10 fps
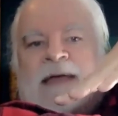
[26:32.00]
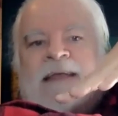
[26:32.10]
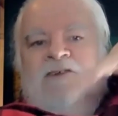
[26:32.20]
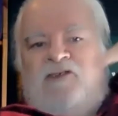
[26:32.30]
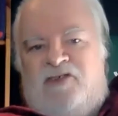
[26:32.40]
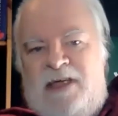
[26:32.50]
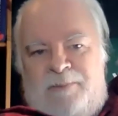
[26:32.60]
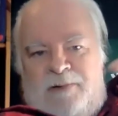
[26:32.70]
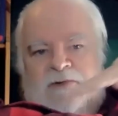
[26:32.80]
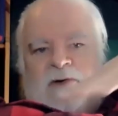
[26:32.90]
pennant
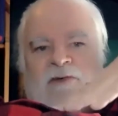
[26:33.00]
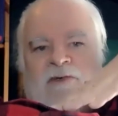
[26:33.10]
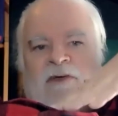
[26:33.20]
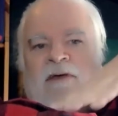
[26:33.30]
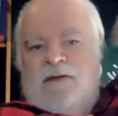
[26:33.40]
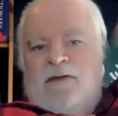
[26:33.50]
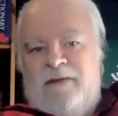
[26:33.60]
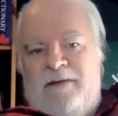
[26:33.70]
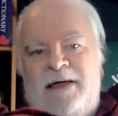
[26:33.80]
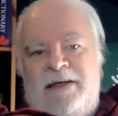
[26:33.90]
shape across
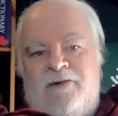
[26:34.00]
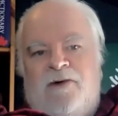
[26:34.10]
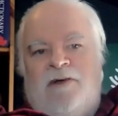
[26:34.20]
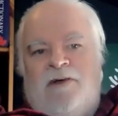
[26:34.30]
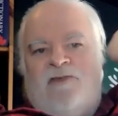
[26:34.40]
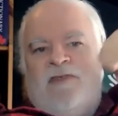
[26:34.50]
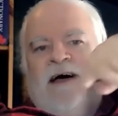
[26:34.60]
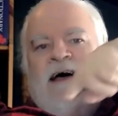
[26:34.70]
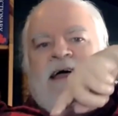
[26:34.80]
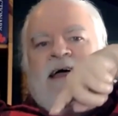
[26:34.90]
the line across
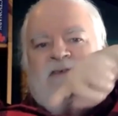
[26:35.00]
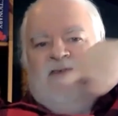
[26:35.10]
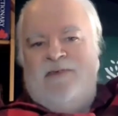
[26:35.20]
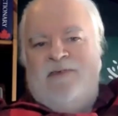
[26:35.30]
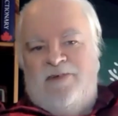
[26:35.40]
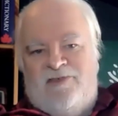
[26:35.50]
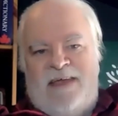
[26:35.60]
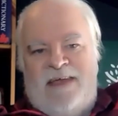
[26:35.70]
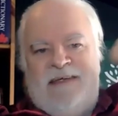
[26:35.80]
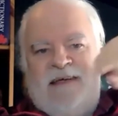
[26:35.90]
the highs, the
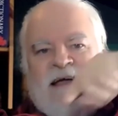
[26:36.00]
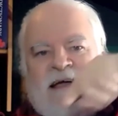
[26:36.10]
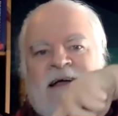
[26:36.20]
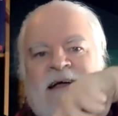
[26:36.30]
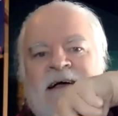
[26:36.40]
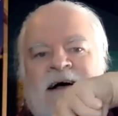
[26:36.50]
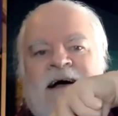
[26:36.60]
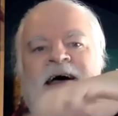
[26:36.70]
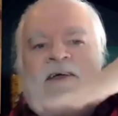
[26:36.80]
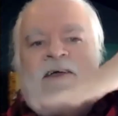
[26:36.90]
descending
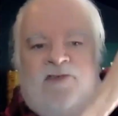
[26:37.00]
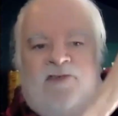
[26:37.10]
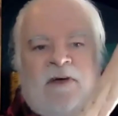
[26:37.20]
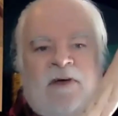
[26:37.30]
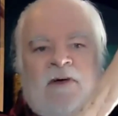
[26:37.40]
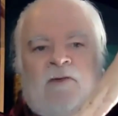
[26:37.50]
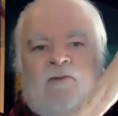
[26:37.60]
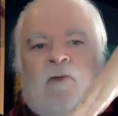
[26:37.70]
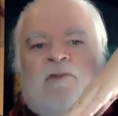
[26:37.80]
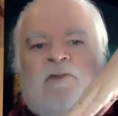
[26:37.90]
highs
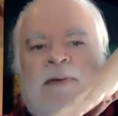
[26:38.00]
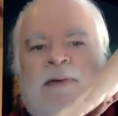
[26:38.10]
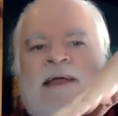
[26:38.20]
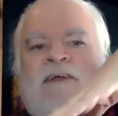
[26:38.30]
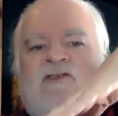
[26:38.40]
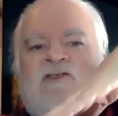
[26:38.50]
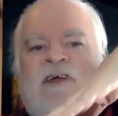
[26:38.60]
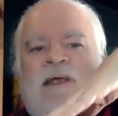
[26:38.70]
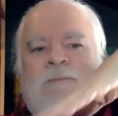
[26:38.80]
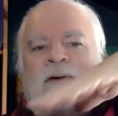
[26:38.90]
forms a pennant
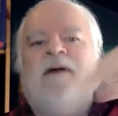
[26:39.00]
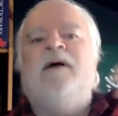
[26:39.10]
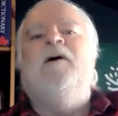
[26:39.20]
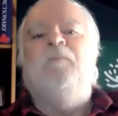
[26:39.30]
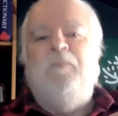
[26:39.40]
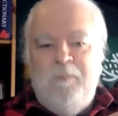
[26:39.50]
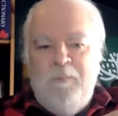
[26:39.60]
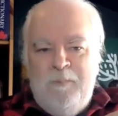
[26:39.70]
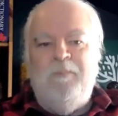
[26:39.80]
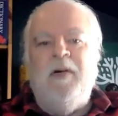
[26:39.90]
shape.
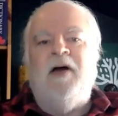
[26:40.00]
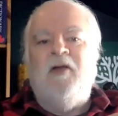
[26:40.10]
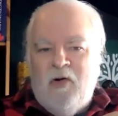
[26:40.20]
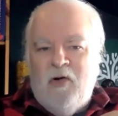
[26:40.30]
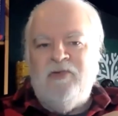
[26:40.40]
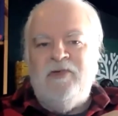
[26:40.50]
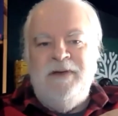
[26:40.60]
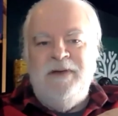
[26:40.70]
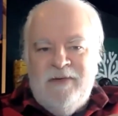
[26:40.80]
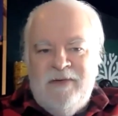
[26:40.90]
But
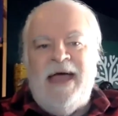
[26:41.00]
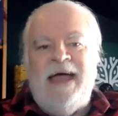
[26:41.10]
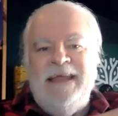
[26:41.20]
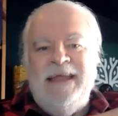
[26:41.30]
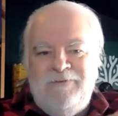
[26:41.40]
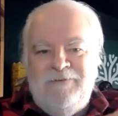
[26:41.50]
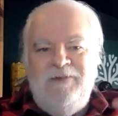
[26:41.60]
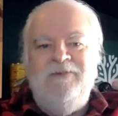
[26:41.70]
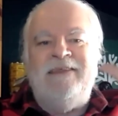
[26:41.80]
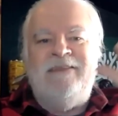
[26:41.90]
also beyond that,
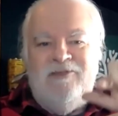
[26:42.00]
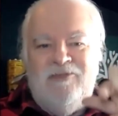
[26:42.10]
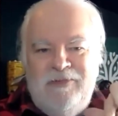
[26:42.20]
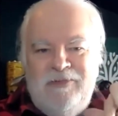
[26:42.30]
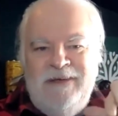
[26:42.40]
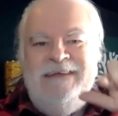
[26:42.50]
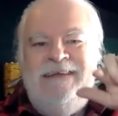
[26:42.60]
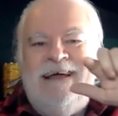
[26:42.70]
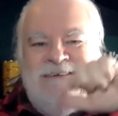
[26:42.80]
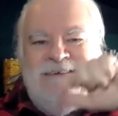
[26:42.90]
if you get this
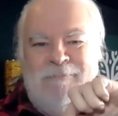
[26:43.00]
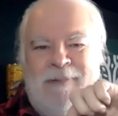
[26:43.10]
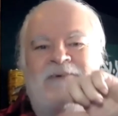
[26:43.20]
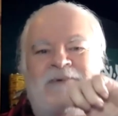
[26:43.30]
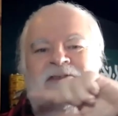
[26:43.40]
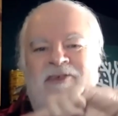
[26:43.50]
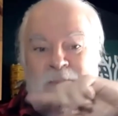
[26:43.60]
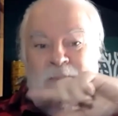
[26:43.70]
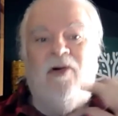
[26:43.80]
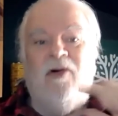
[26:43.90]
really nice
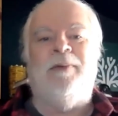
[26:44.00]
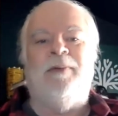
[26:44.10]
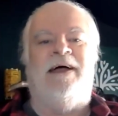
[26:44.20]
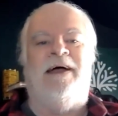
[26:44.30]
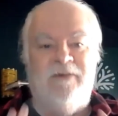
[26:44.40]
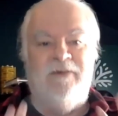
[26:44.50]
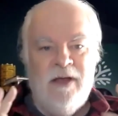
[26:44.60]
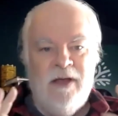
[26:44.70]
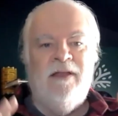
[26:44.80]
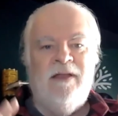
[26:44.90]
bouncing ball
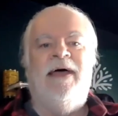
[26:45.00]
pattern,